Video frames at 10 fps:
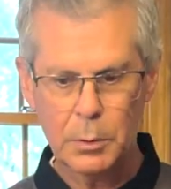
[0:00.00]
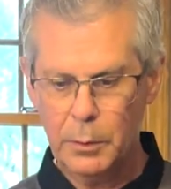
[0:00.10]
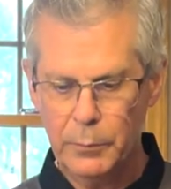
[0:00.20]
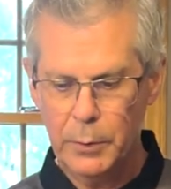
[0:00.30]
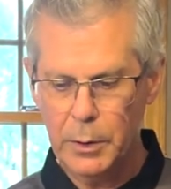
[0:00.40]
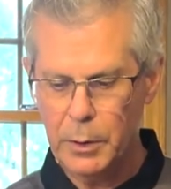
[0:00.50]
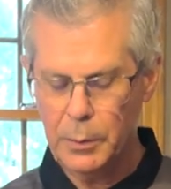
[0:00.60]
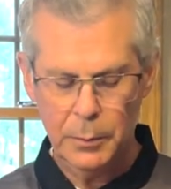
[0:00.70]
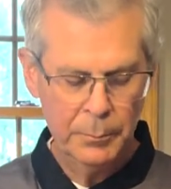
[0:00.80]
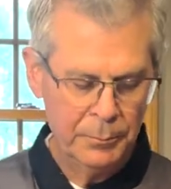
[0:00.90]
Covered
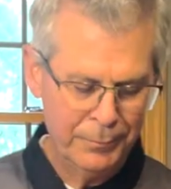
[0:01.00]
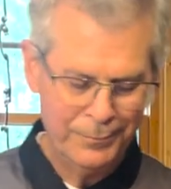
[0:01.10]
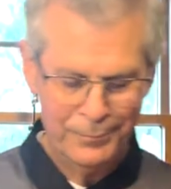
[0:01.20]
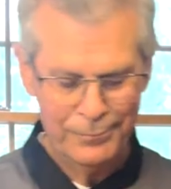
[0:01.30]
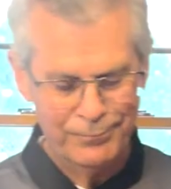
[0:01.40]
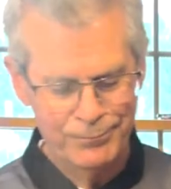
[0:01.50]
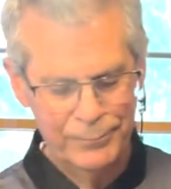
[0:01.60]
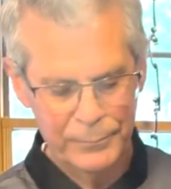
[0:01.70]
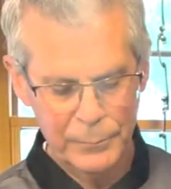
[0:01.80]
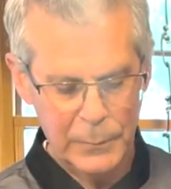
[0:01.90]
there.
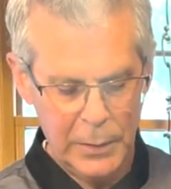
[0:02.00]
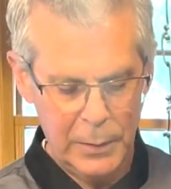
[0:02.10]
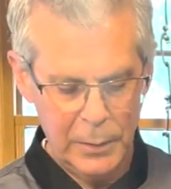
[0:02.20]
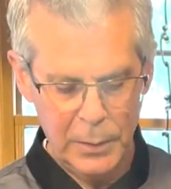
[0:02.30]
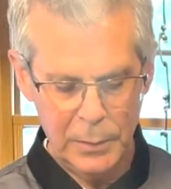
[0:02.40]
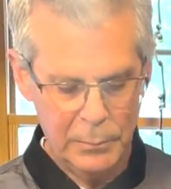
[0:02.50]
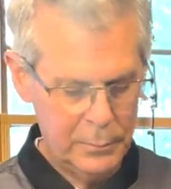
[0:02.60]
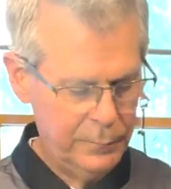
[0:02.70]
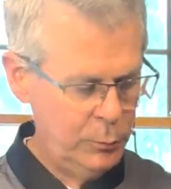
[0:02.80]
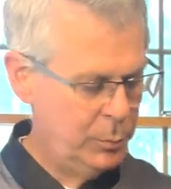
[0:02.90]
And then
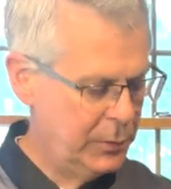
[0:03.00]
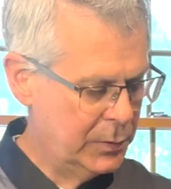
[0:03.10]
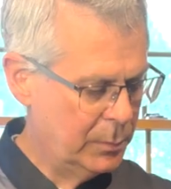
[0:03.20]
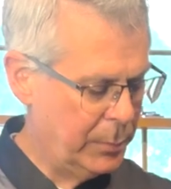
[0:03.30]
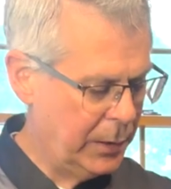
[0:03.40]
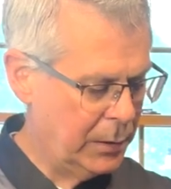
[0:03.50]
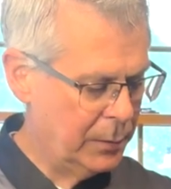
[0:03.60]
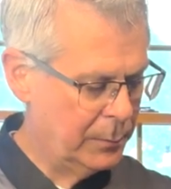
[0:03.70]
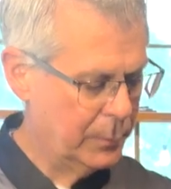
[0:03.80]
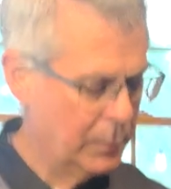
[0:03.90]
a few pieces of
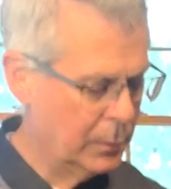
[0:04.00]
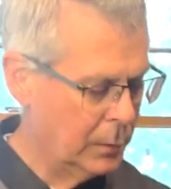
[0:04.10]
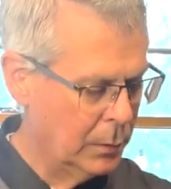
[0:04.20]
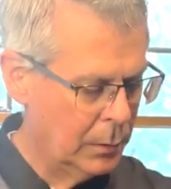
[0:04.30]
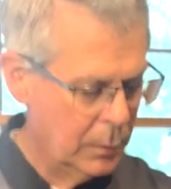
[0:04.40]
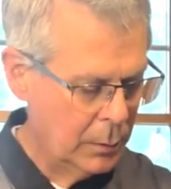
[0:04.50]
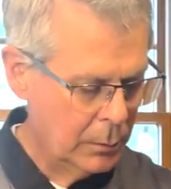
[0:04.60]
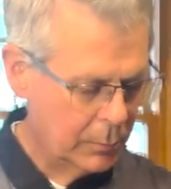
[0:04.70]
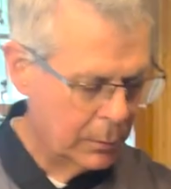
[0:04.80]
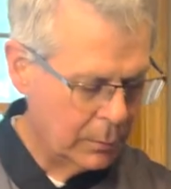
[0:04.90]
bacon.
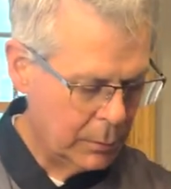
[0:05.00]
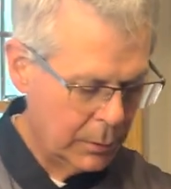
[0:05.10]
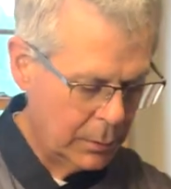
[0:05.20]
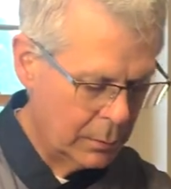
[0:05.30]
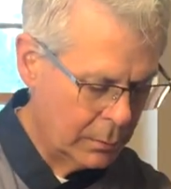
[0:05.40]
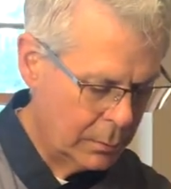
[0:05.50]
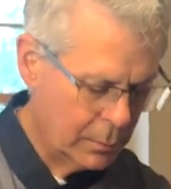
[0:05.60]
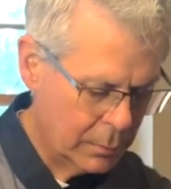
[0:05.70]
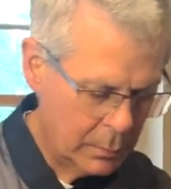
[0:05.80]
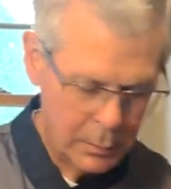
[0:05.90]
We go ahead and
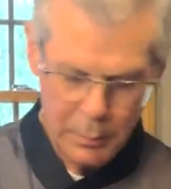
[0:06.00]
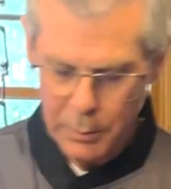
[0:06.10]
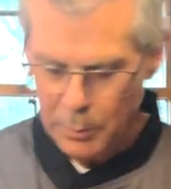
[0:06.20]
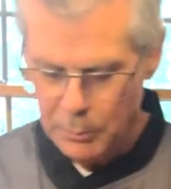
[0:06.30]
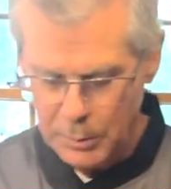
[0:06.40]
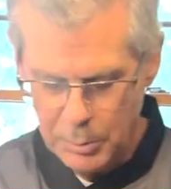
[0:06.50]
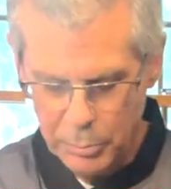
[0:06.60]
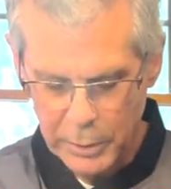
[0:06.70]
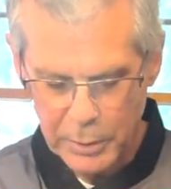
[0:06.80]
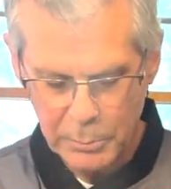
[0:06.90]
maybe
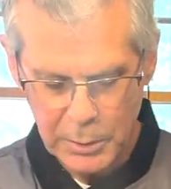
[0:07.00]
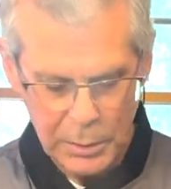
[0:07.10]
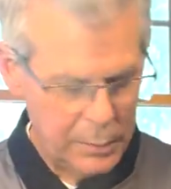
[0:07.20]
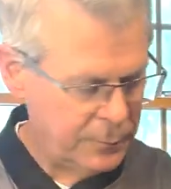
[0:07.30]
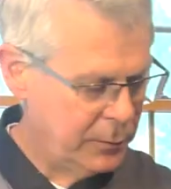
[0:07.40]
break them in half